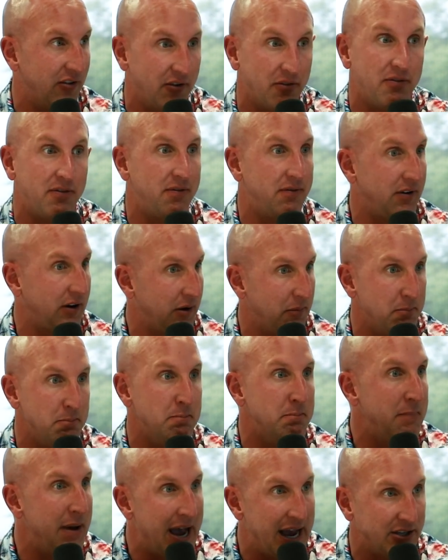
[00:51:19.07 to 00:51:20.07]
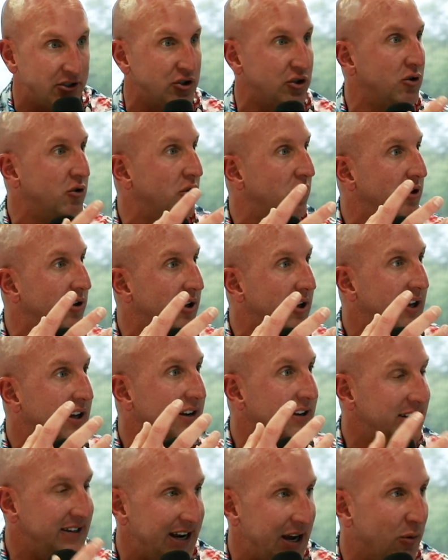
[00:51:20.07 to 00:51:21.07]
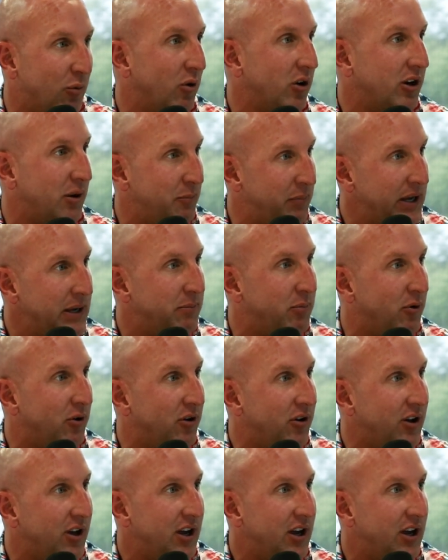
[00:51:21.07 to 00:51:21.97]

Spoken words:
A magical network of people.